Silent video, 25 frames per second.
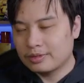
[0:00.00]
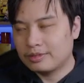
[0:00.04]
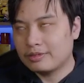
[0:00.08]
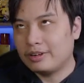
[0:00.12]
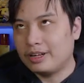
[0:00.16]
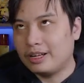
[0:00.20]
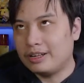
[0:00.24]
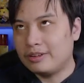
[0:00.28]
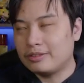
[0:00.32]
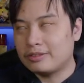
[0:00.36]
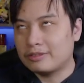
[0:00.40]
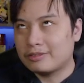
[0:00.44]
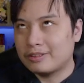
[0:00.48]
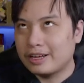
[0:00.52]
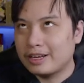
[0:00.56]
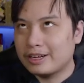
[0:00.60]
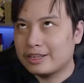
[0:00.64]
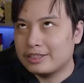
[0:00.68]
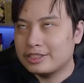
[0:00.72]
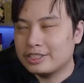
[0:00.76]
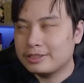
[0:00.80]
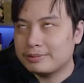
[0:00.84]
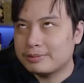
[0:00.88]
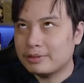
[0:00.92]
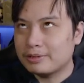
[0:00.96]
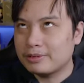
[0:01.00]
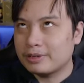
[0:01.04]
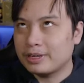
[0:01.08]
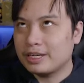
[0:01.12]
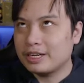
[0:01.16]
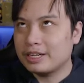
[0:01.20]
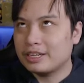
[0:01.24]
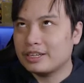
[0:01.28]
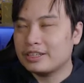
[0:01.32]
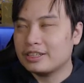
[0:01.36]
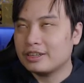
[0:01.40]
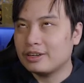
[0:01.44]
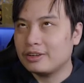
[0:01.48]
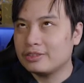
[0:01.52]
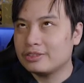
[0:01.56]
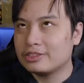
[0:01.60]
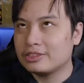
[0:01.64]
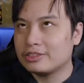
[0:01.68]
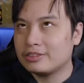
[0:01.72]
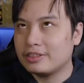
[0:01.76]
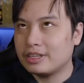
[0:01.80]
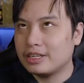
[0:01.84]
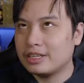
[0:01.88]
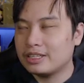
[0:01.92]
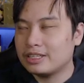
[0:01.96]
Well, rare, super rare,
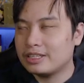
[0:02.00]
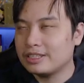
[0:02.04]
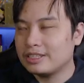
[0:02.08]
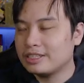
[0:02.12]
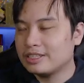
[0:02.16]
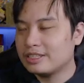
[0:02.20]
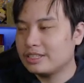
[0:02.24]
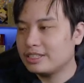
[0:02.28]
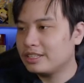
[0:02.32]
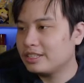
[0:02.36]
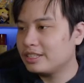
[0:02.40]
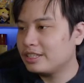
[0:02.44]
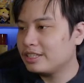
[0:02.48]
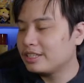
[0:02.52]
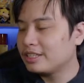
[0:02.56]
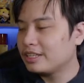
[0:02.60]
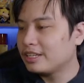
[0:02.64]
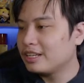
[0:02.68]
ultra rare. Yeah.